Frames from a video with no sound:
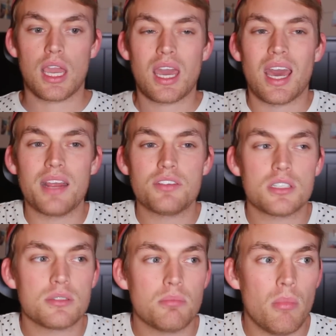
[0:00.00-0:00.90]
and kind of
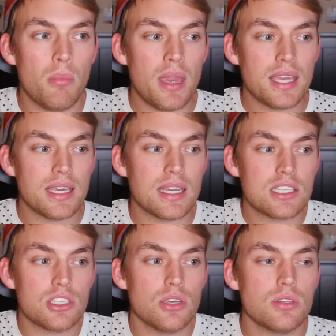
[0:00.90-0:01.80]
just making
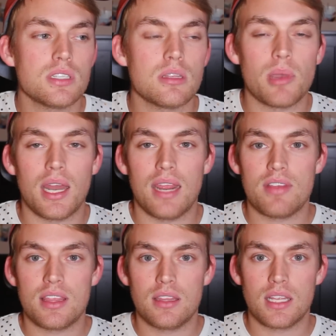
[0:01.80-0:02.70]
excuses about
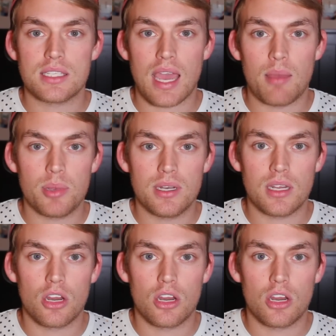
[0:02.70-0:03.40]
everything that's happened